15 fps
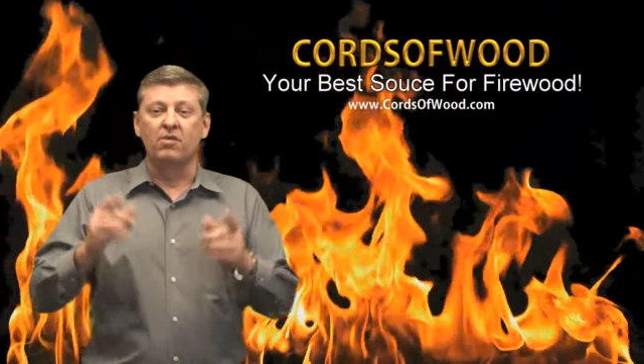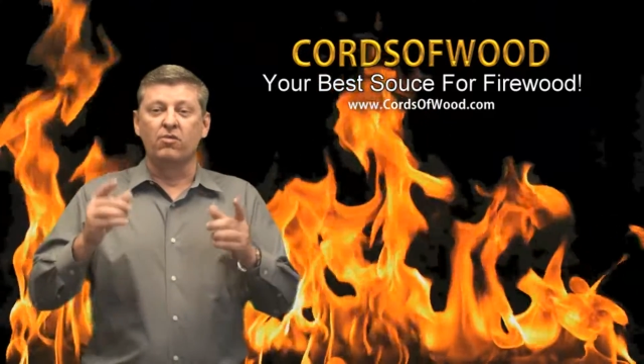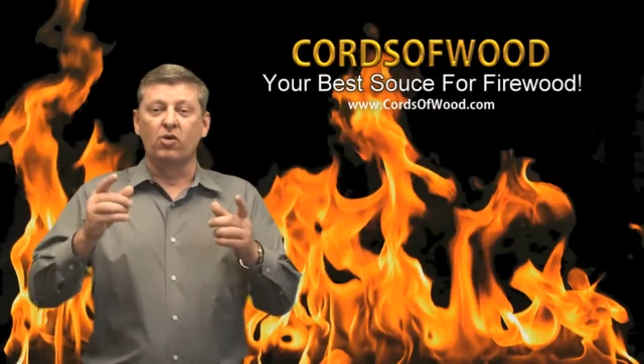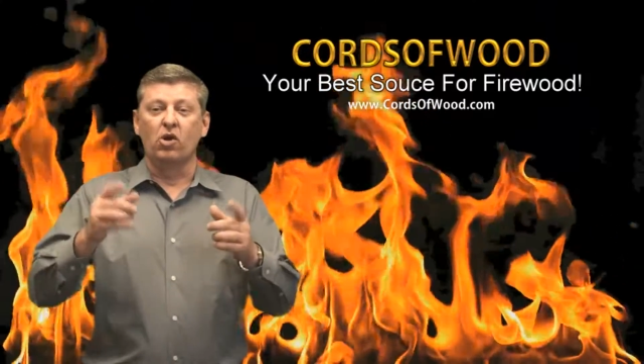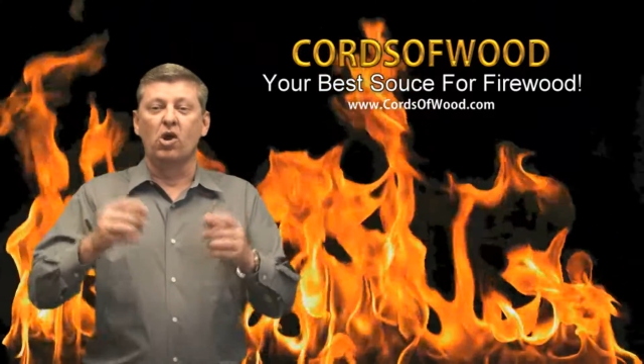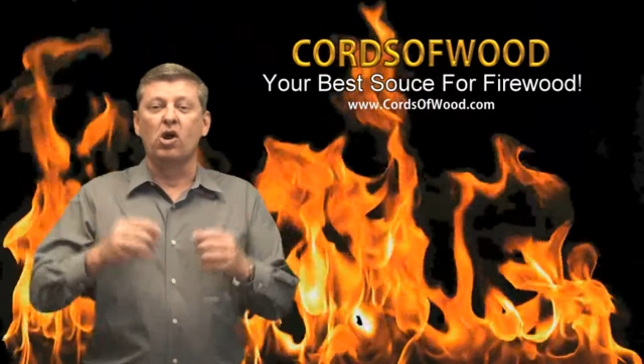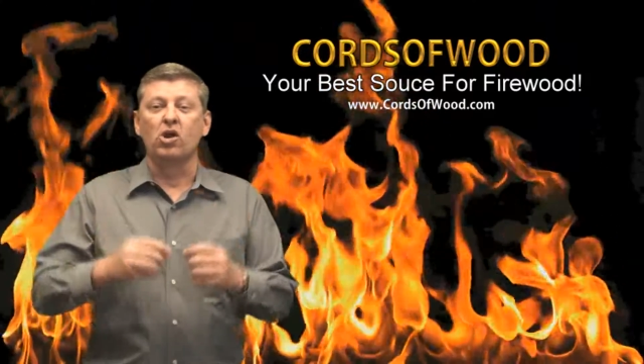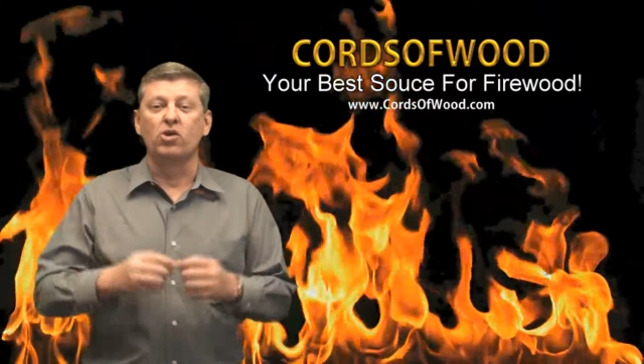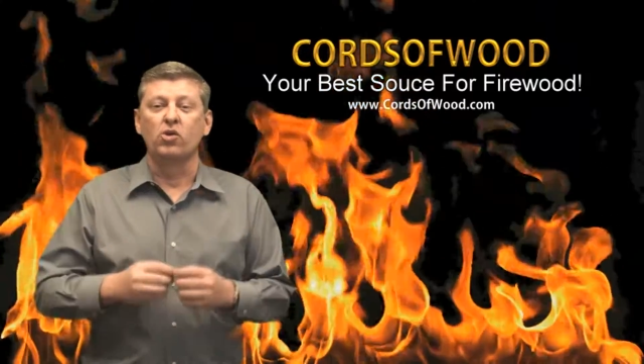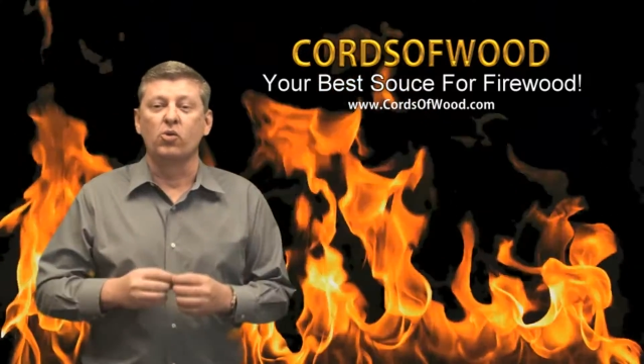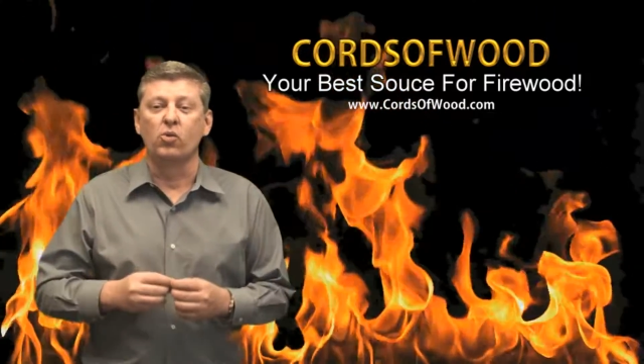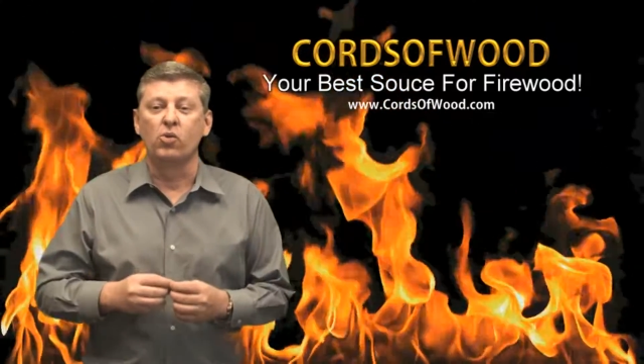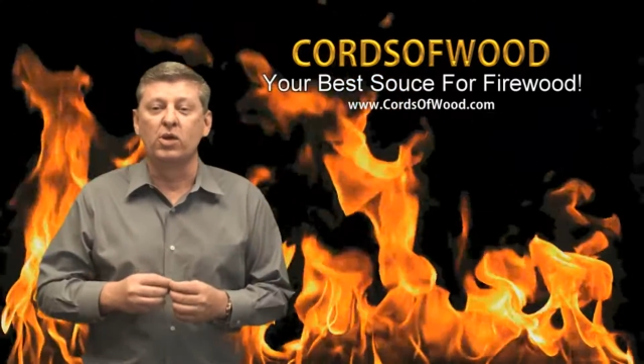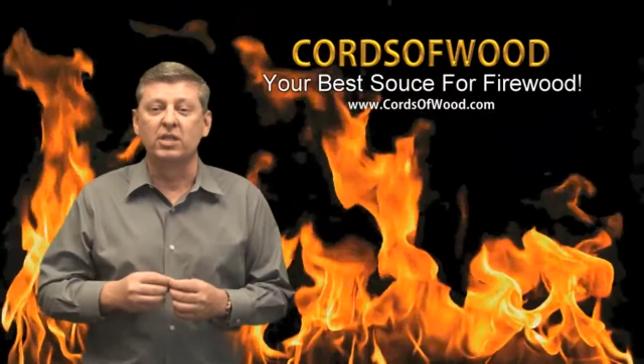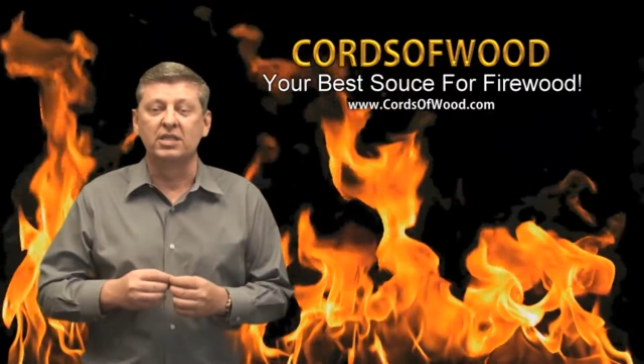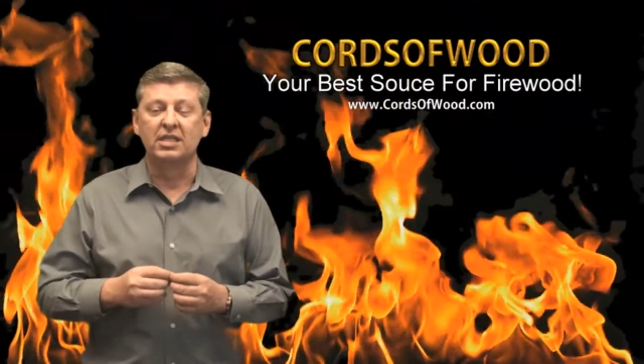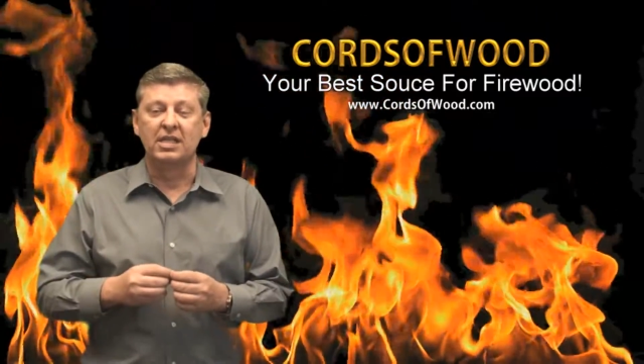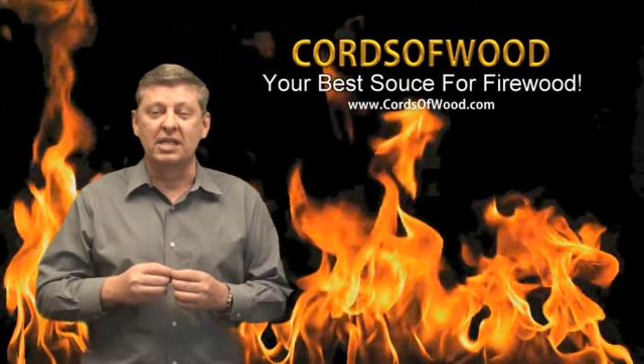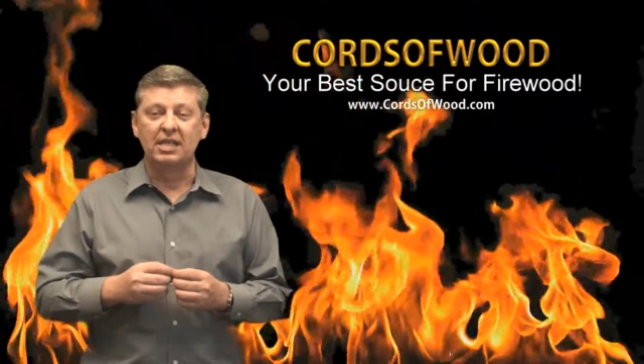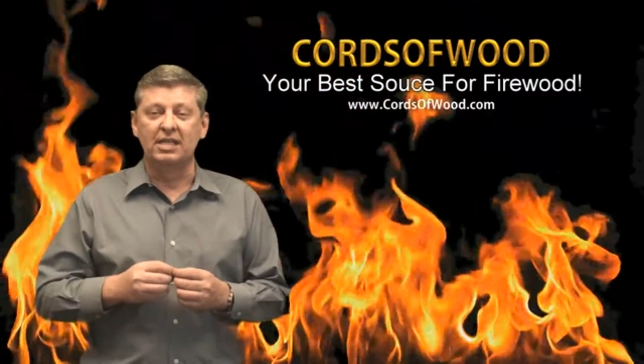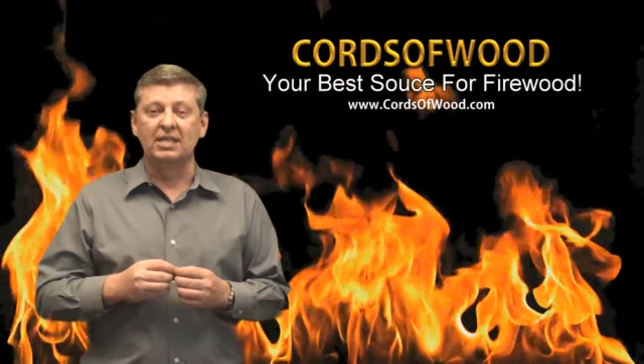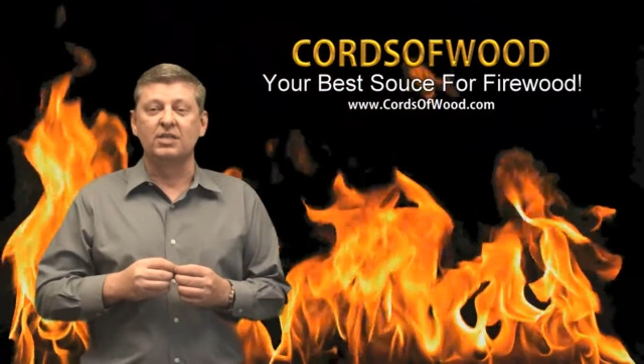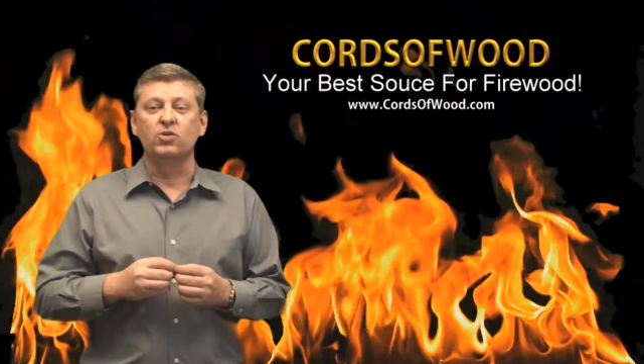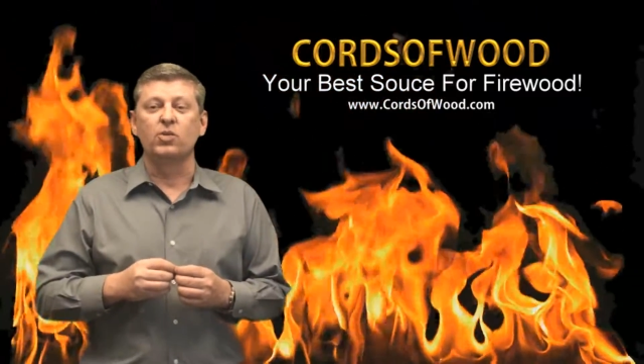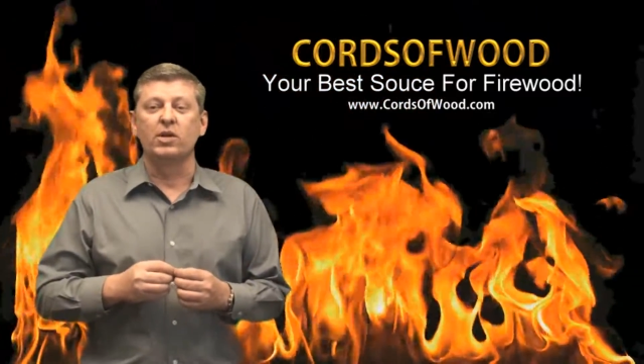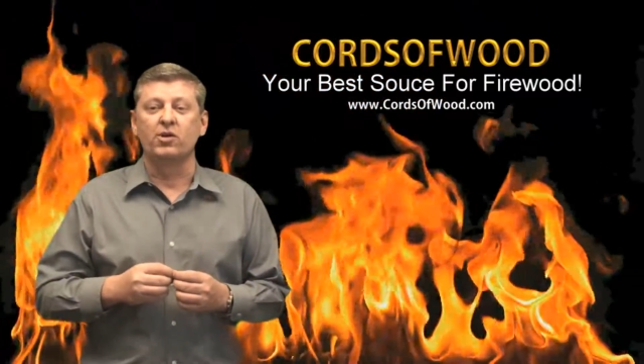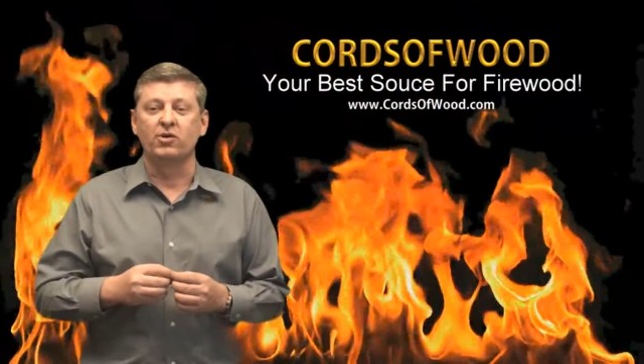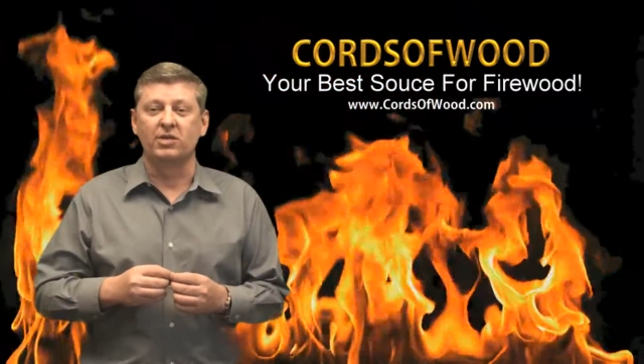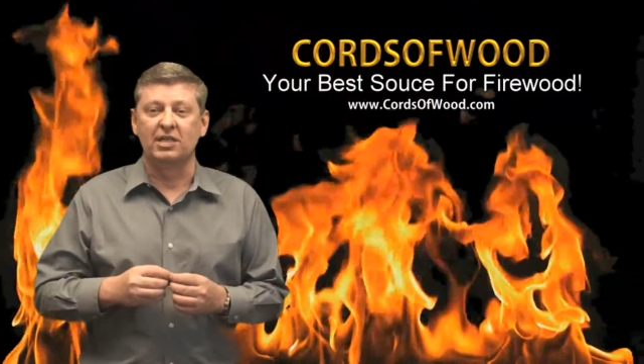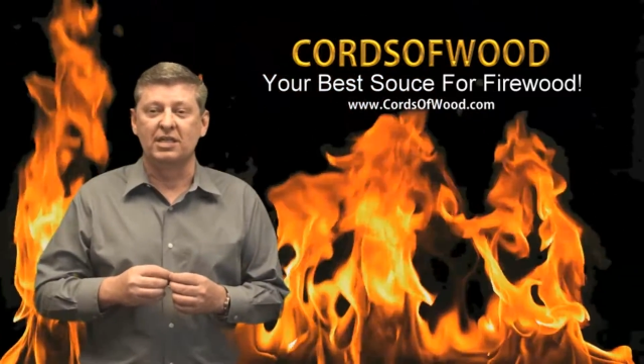for all your wood needs this
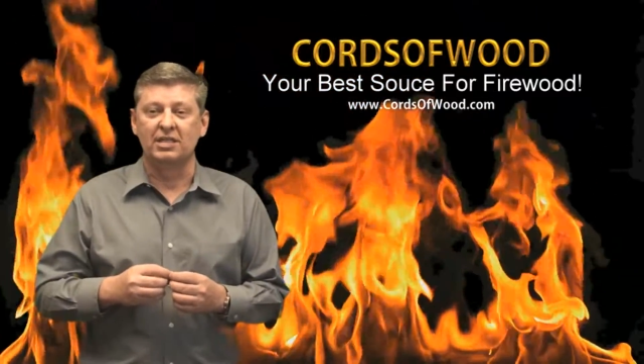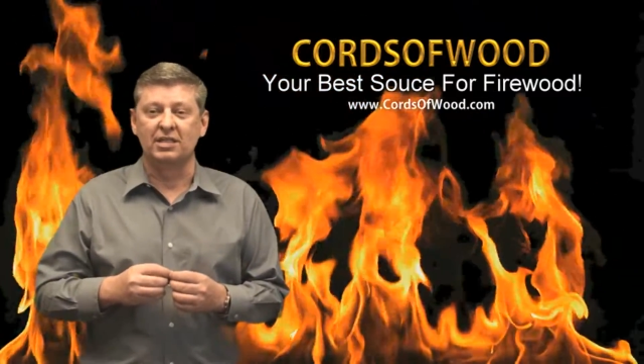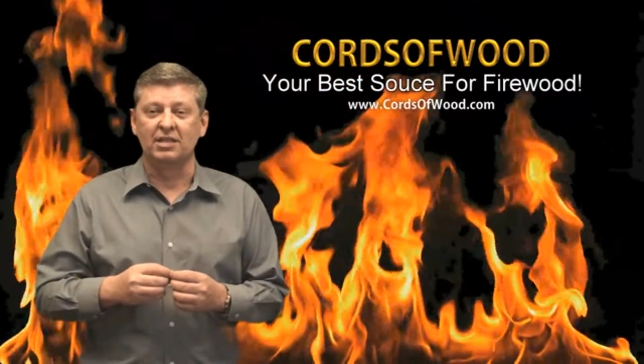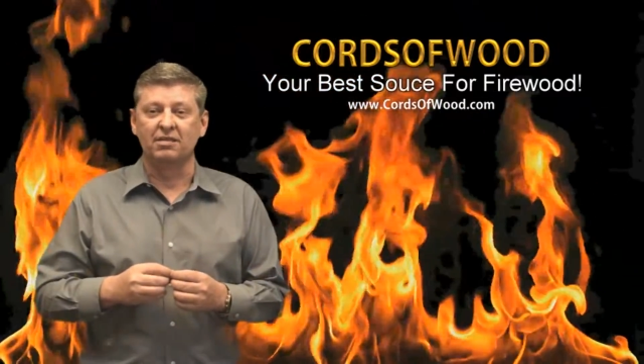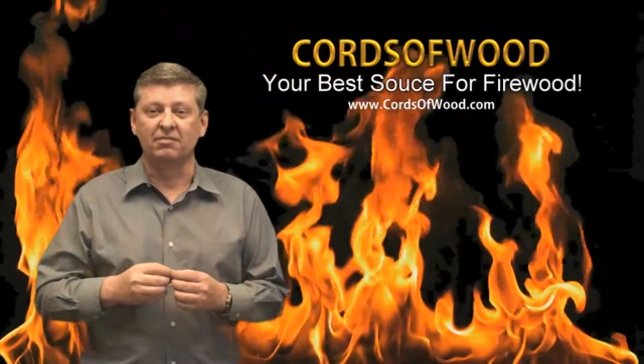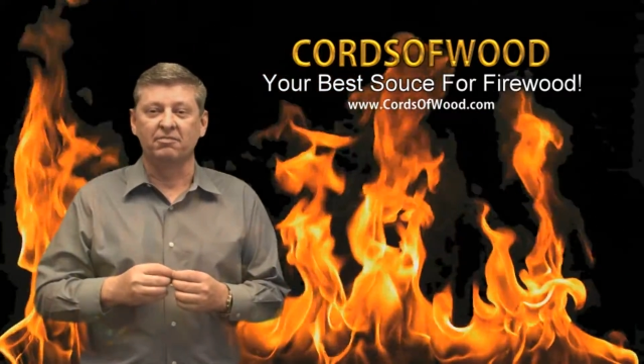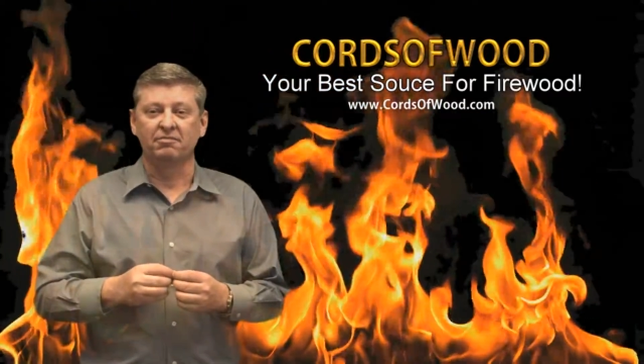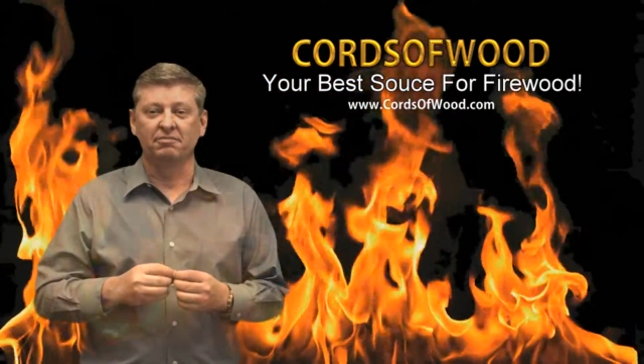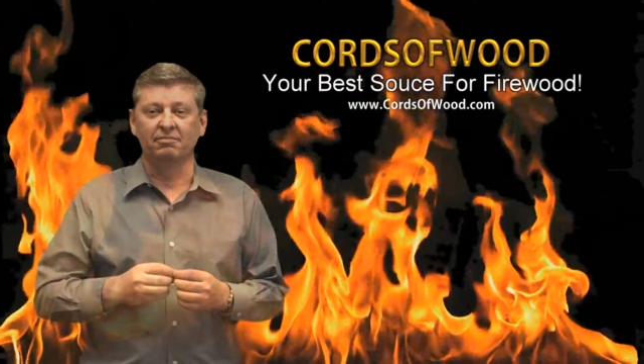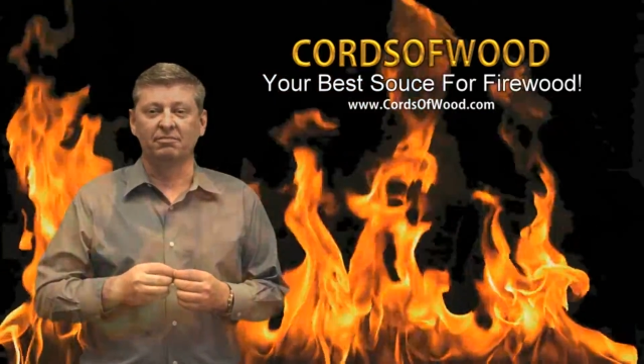winter season.